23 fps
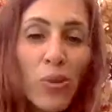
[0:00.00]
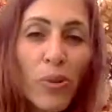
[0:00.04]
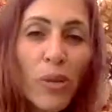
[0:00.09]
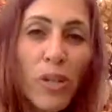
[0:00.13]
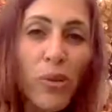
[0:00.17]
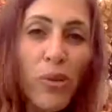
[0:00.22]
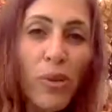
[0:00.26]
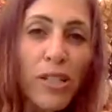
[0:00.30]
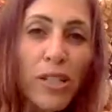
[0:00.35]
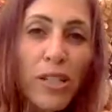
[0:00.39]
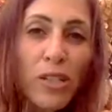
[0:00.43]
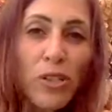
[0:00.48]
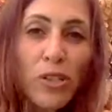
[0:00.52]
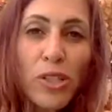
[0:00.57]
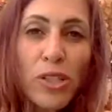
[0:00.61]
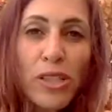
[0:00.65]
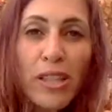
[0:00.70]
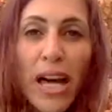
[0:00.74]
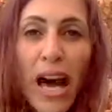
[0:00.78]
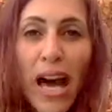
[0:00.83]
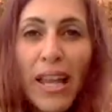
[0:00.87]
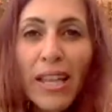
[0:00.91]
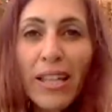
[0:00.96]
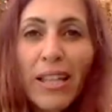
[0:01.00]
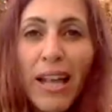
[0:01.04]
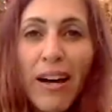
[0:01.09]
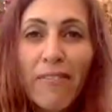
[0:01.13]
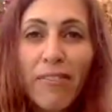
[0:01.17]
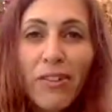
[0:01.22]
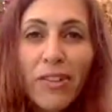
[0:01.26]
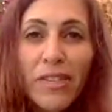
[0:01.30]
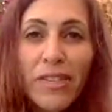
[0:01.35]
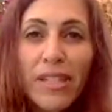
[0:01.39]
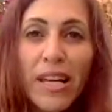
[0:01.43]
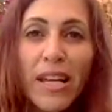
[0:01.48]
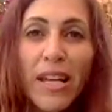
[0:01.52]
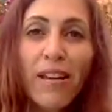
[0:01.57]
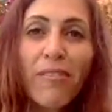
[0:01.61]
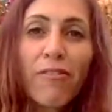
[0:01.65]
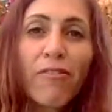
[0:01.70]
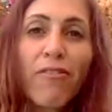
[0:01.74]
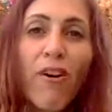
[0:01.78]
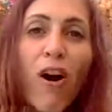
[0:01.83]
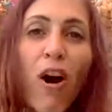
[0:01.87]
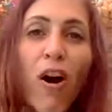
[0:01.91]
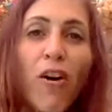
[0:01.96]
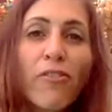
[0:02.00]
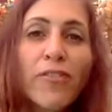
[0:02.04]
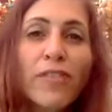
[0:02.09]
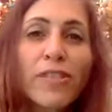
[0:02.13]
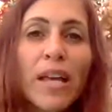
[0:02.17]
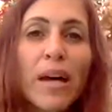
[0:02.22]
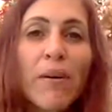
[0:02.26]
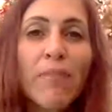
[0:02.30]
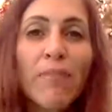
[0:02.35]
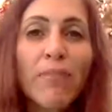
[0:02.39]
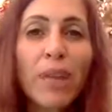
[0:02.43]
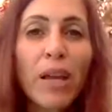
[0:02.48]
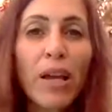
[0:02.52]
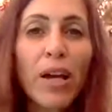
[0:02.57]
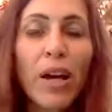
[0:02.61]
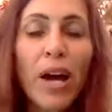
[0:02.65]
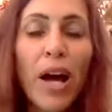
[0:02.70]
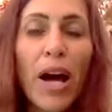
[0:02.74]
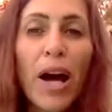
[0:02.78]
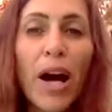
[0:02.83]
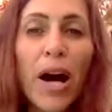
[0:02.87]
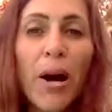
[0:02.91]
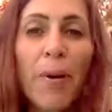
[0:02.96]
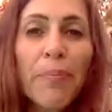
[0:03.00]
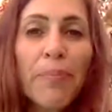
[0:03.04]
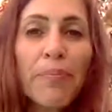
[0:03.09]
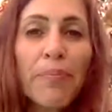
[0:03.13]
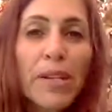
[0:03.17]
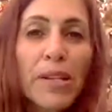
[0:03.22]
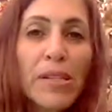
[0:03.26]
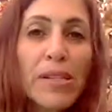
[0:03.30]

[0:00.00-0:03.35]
to increase glutathione levels involves um,